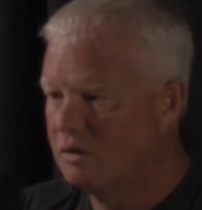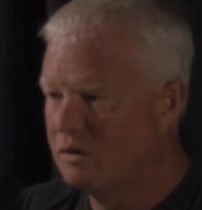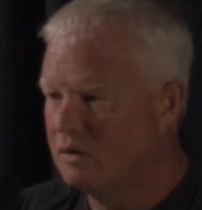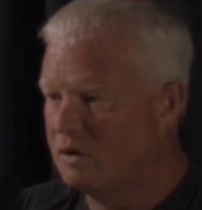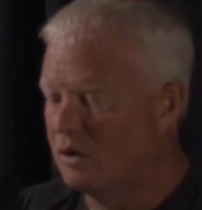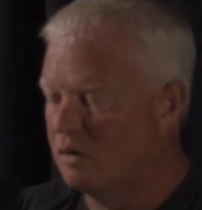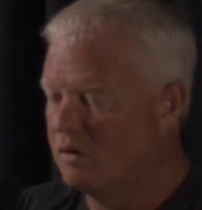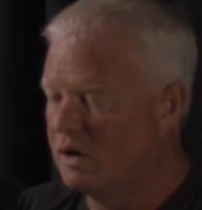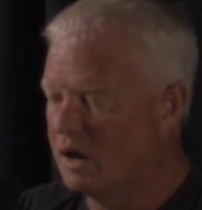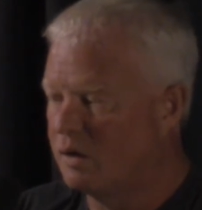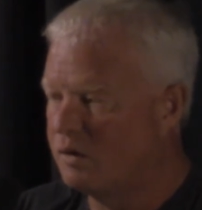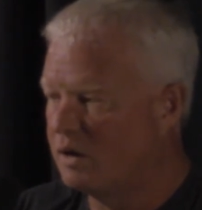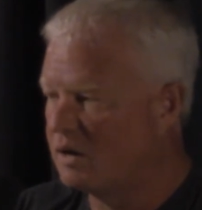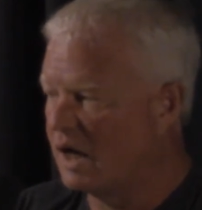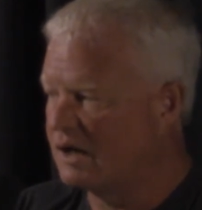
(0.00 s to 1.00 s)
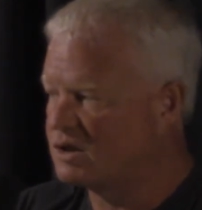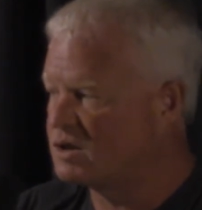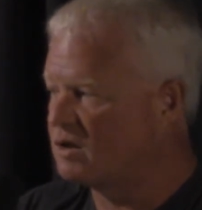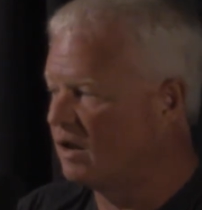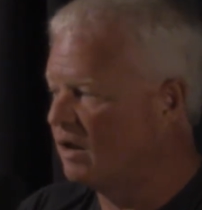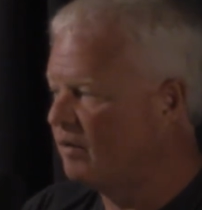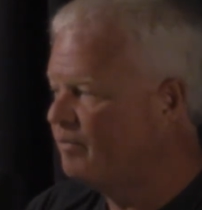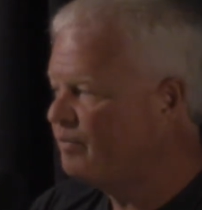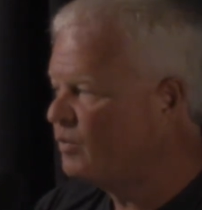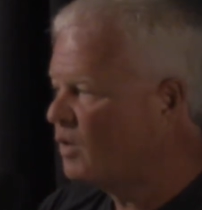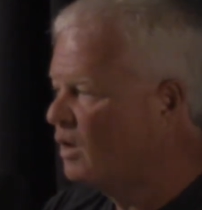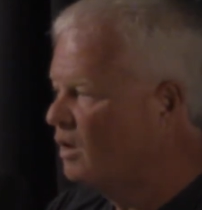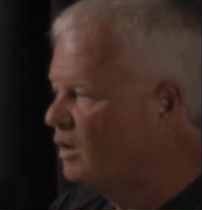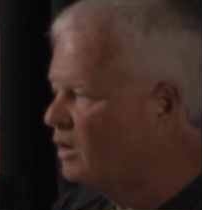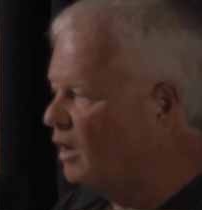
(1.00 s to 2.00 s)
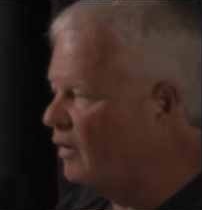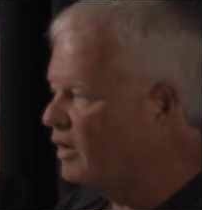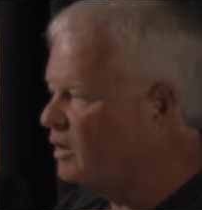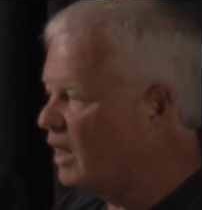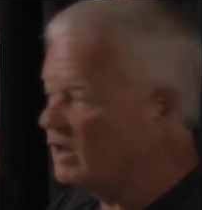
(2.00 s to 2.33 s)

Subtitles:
And I think that's, I think